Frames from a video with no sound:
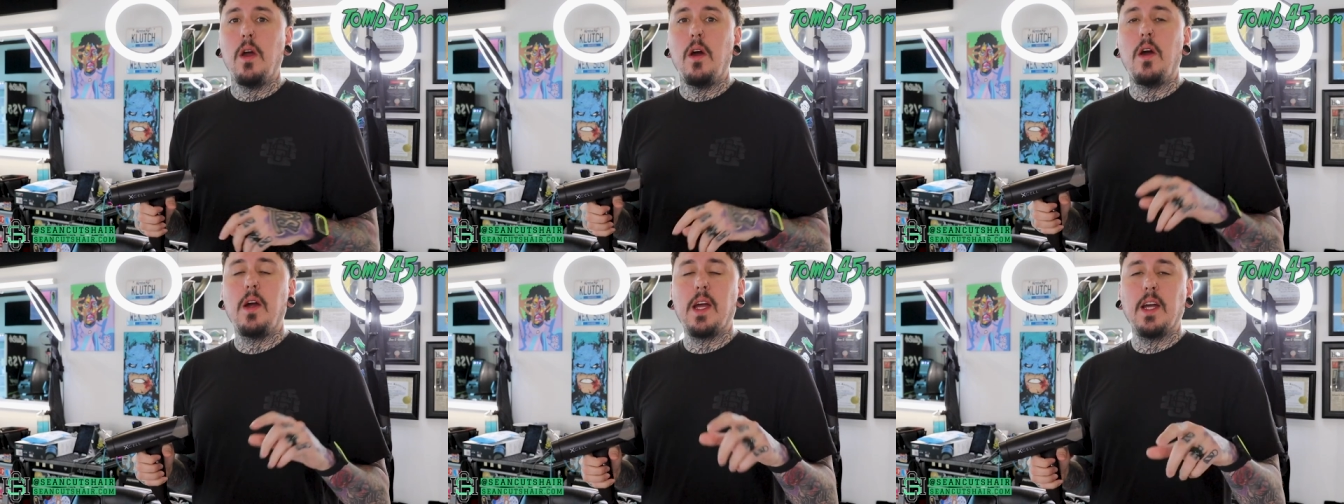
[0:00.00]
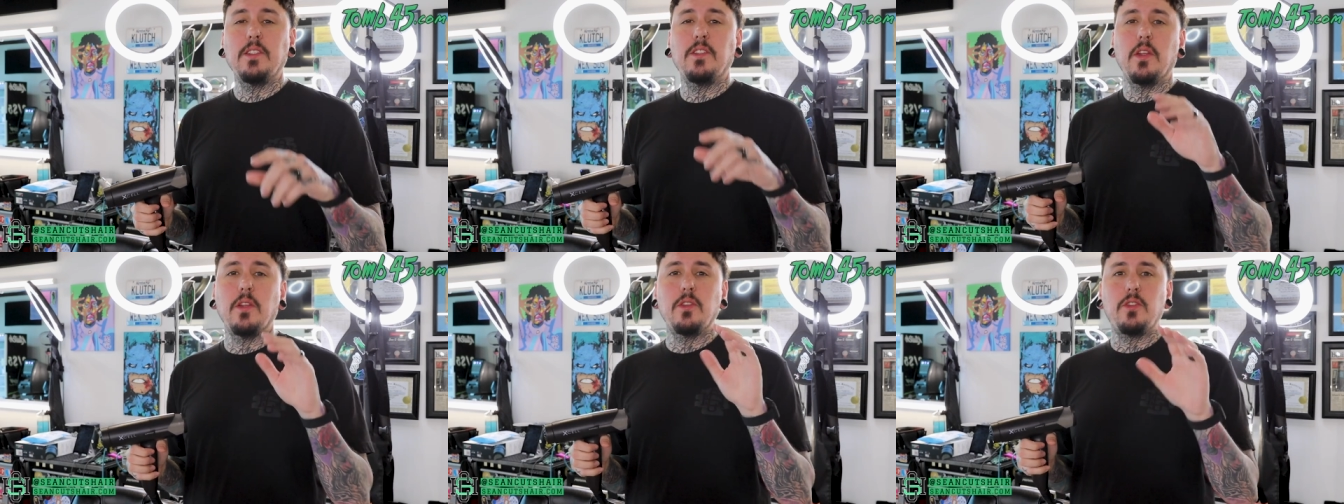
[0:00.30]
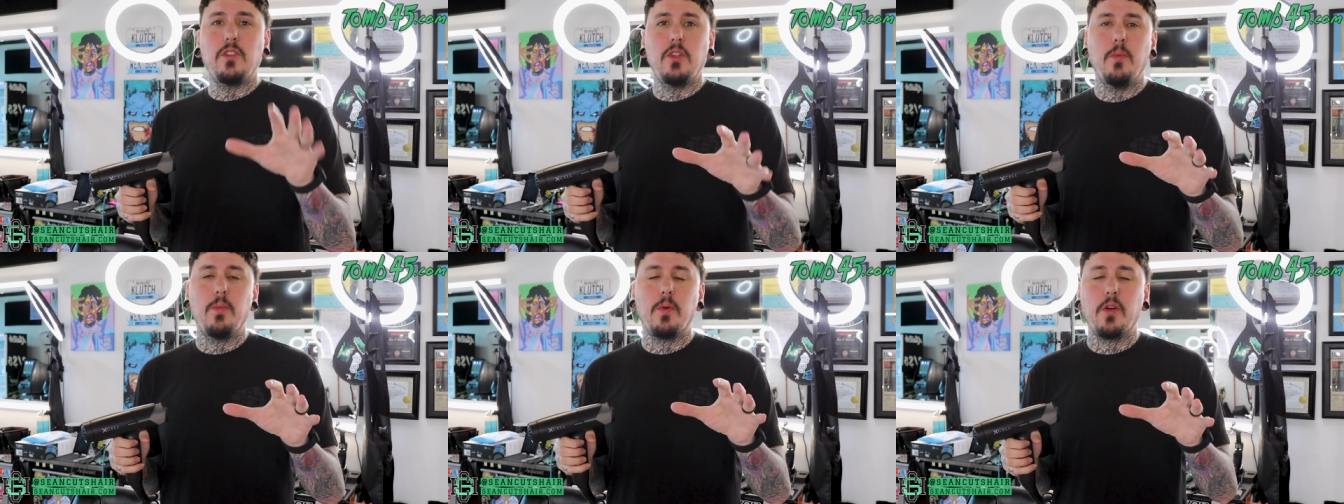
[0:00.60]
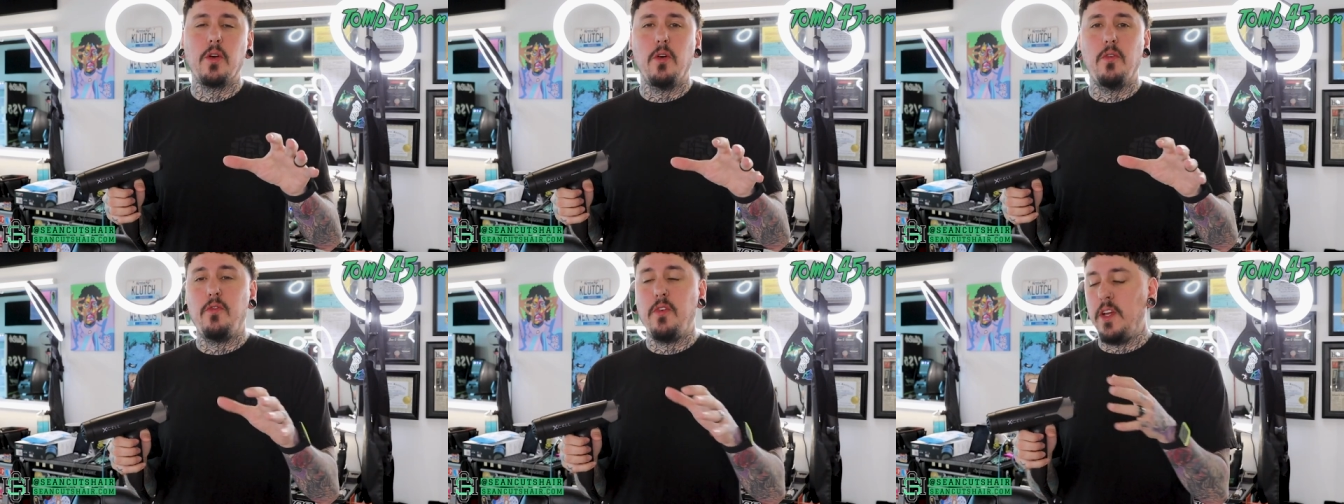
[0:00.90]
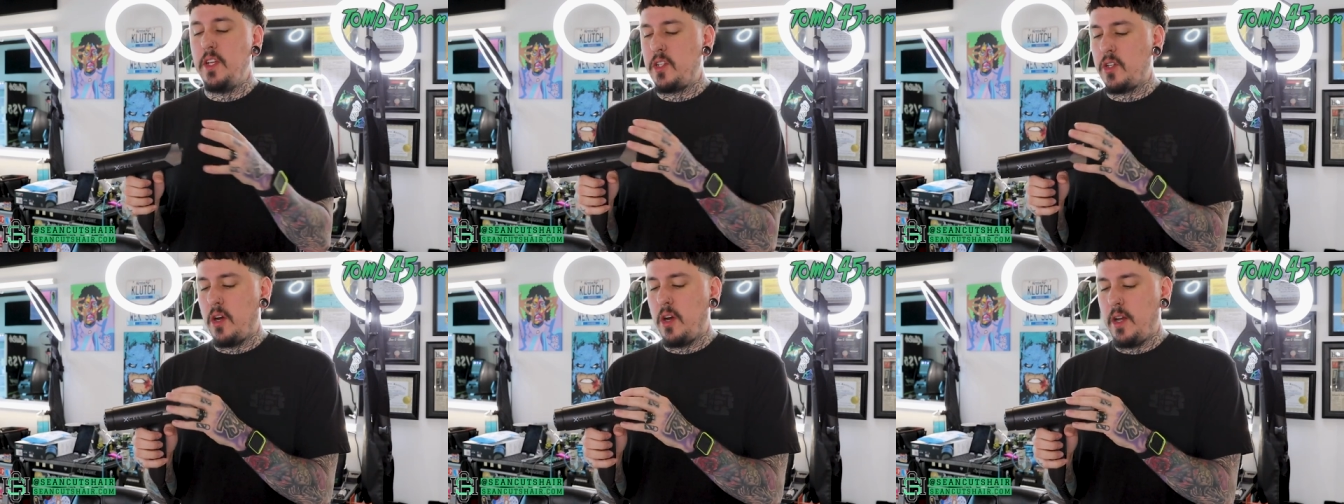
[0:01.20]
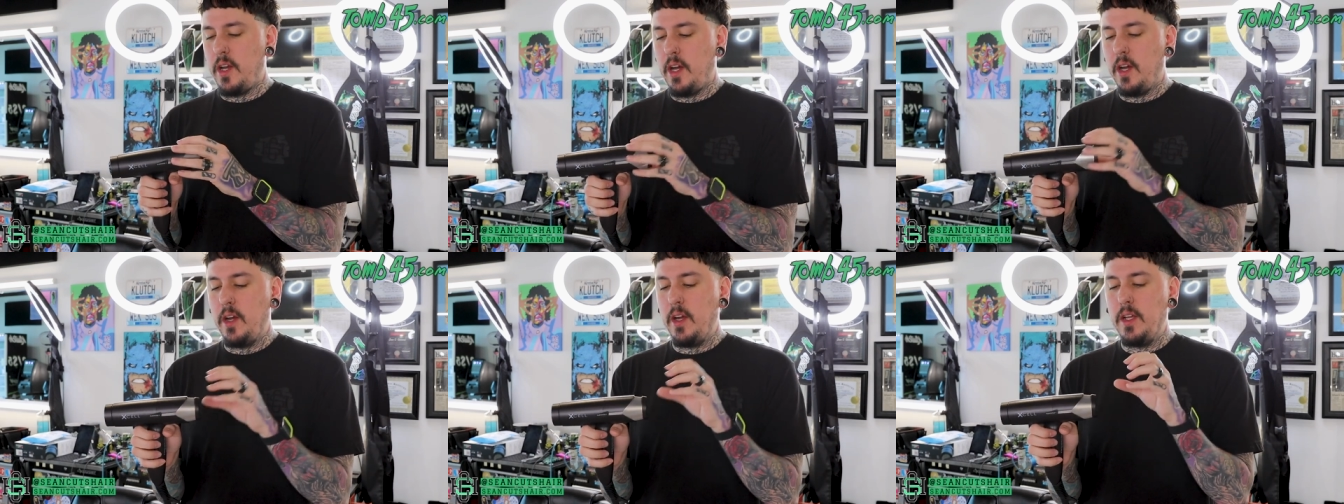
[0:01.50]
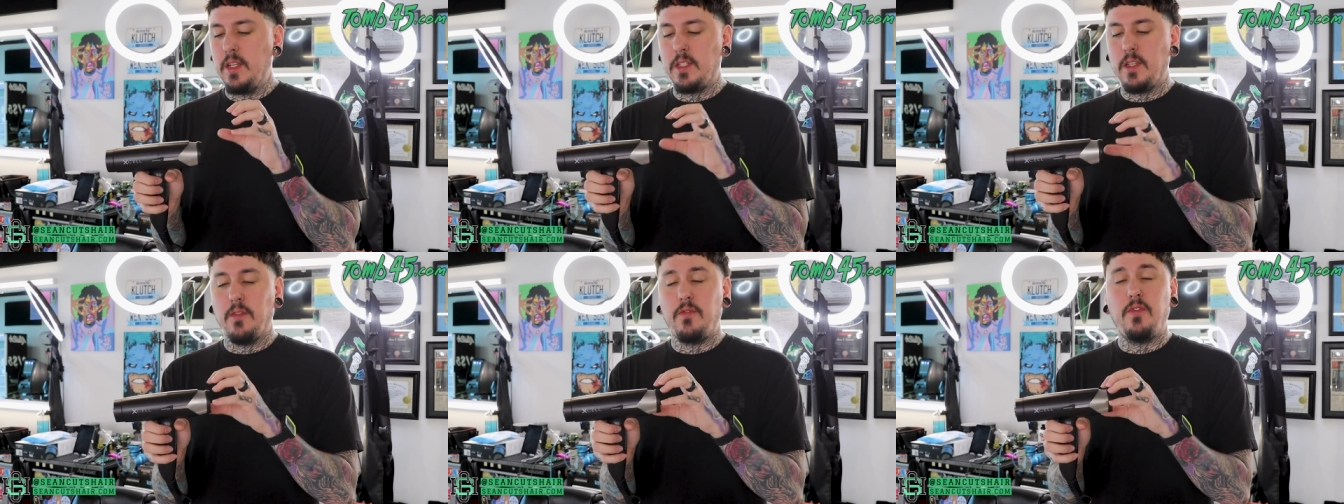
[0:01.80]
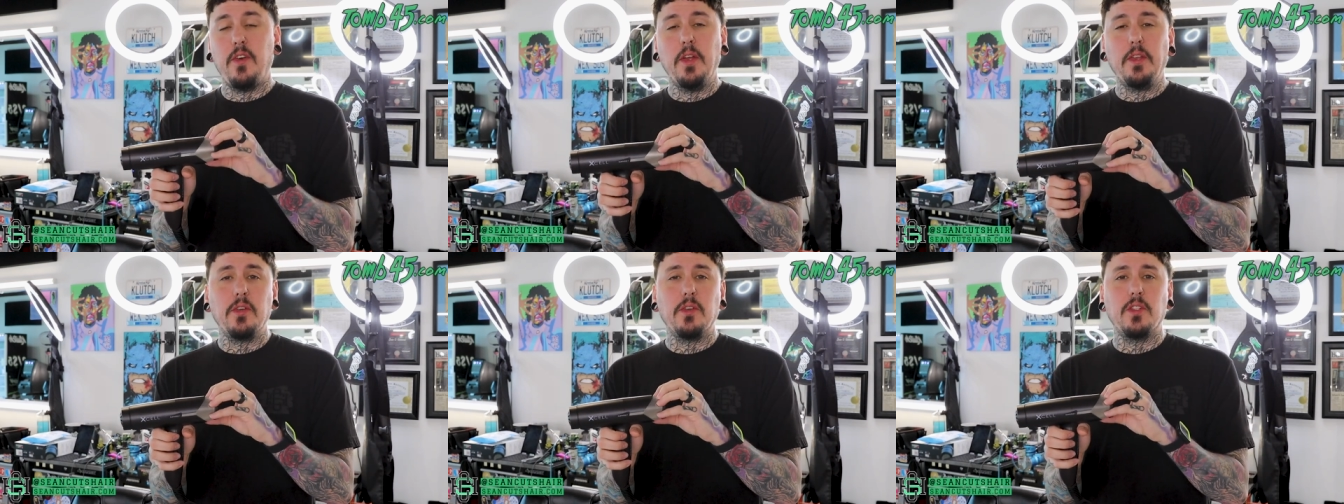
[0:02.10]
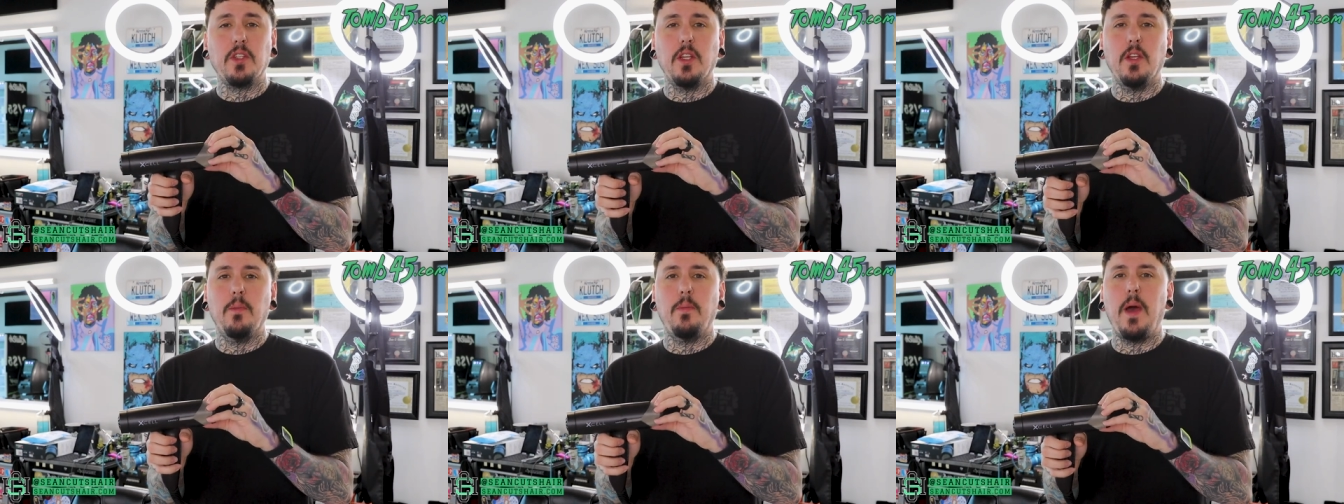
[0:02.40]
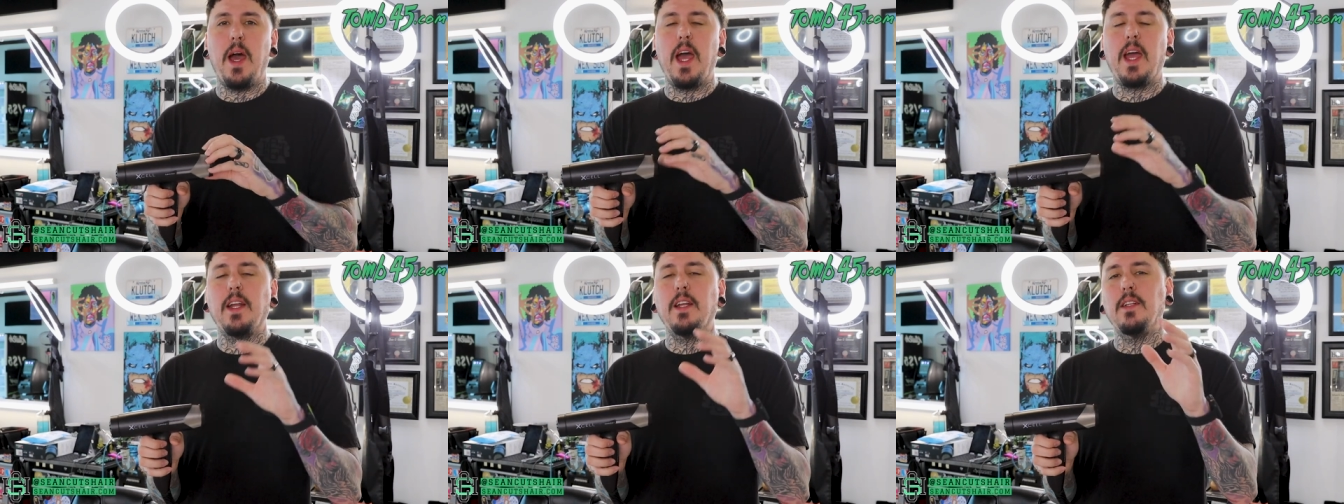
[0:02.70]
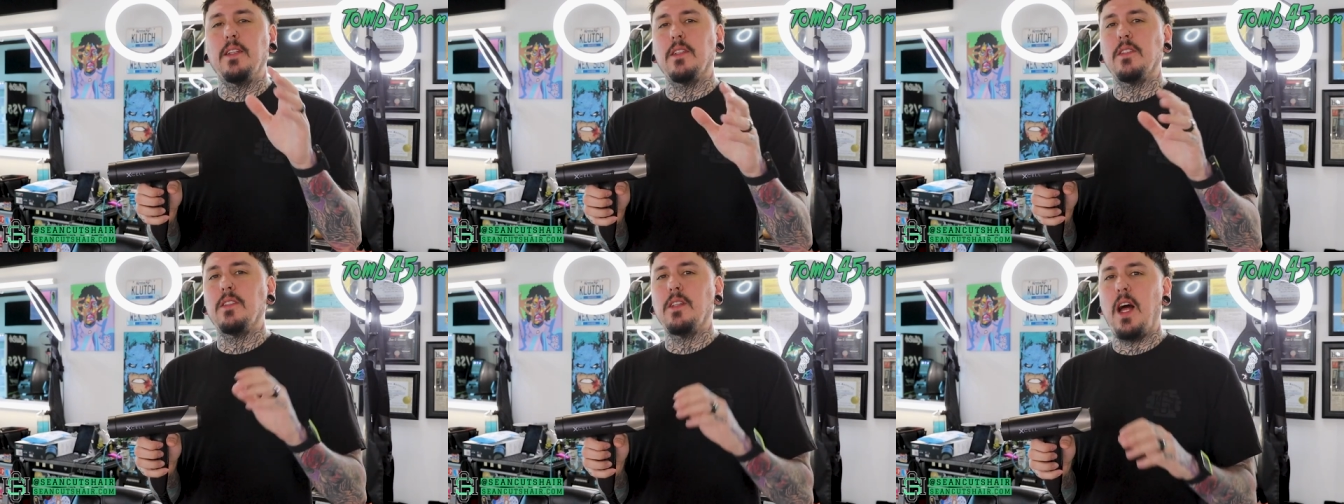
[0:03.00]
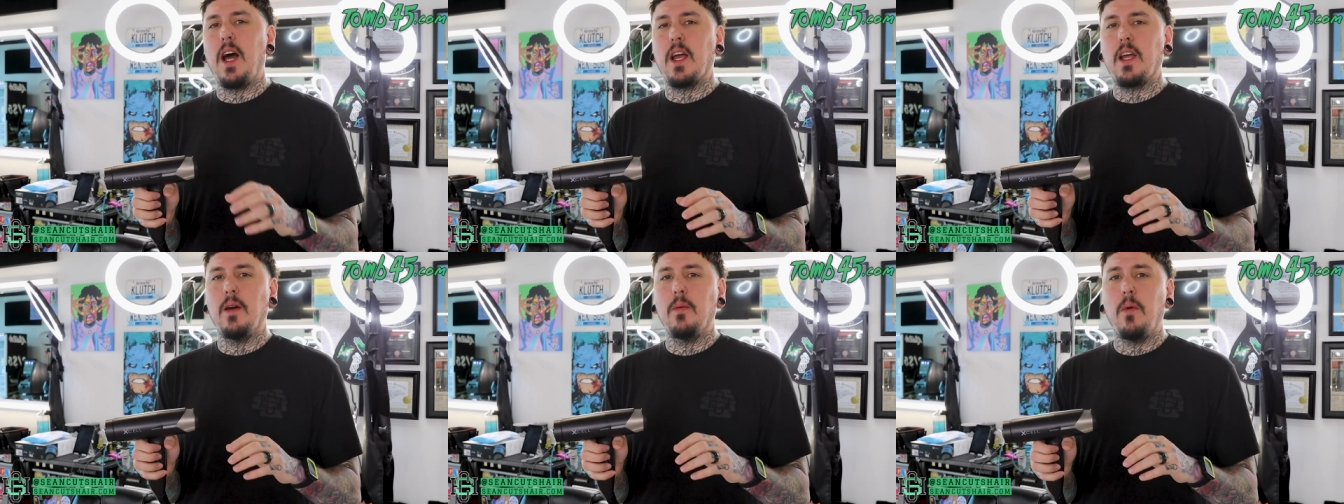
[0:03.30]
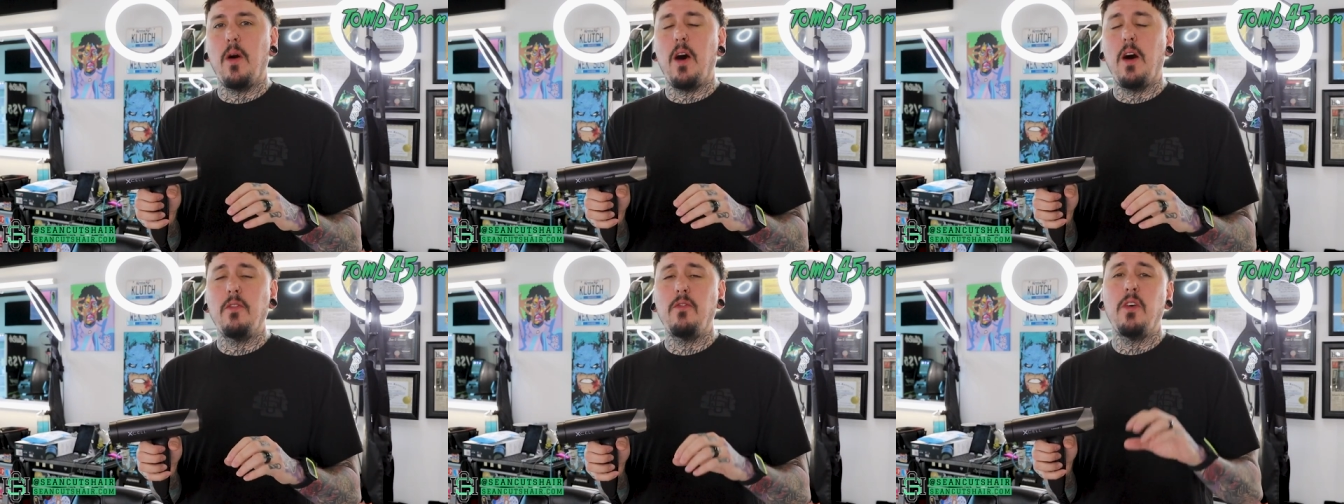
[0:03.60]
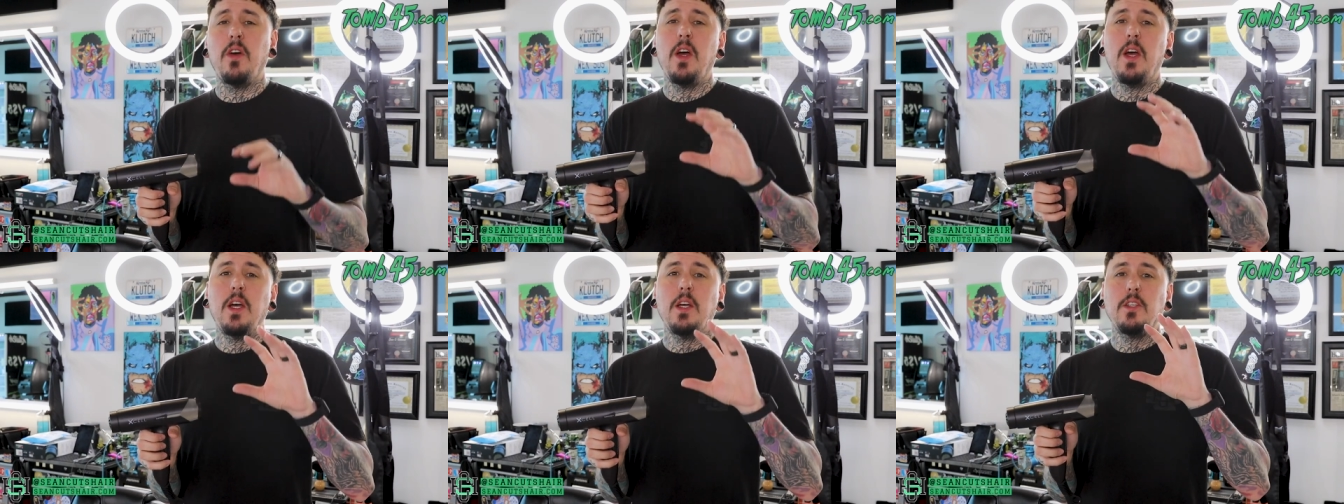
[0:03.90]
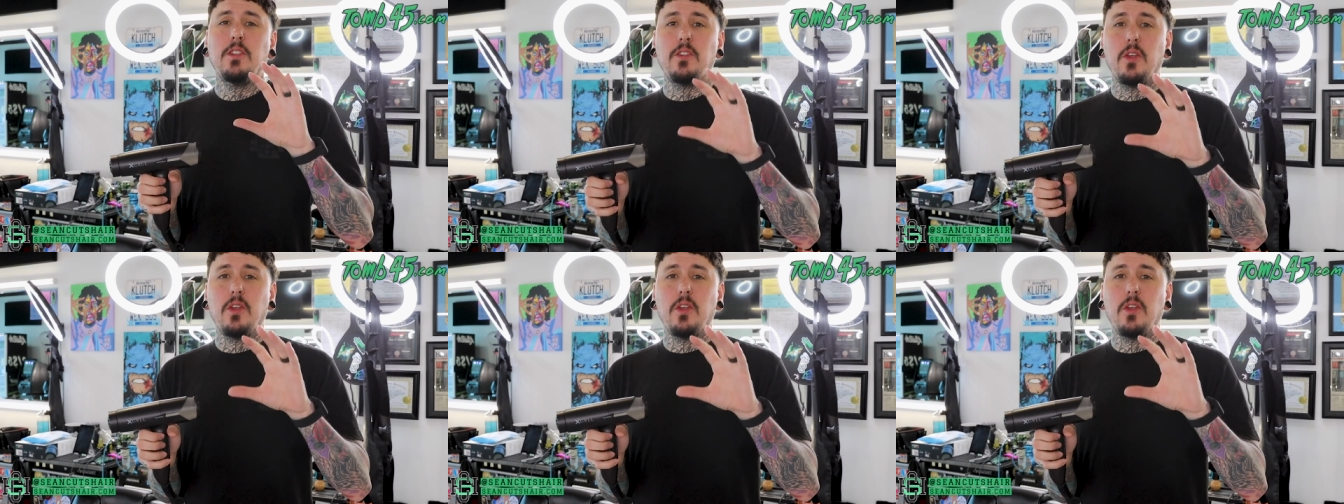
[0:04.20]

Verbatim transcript: All right guys, so the super cool feature on here is the filter is on the back and it does not come off.